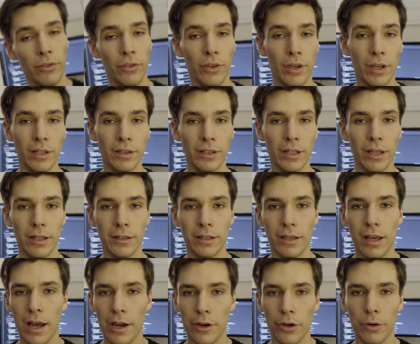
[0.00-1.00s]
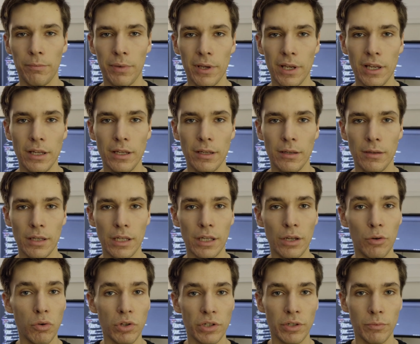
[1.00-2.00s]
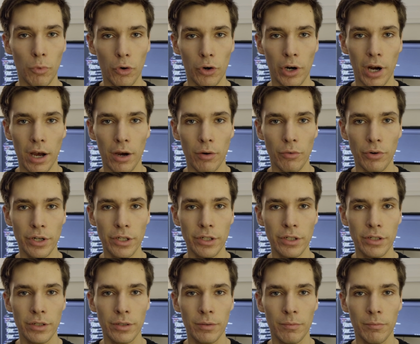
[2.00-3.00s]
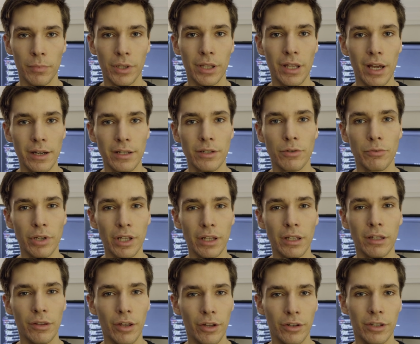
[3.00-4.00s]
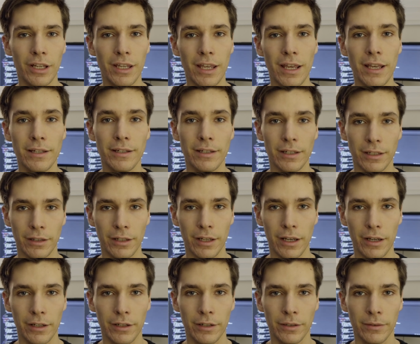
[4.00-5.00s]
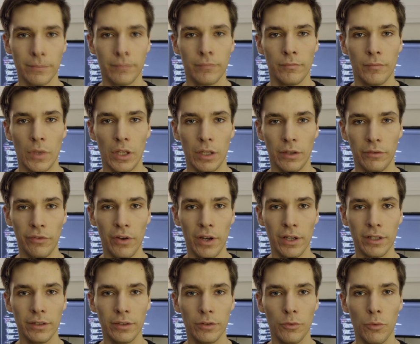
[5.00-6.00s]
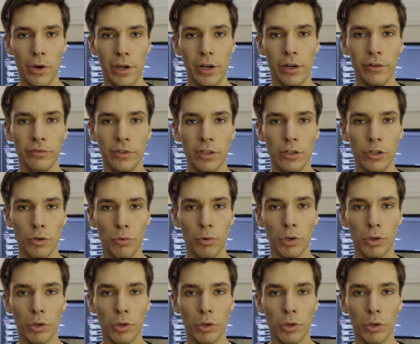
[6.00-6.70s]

think that higher pay equals more hours, but that is really not the case in tech. In fact, quite often you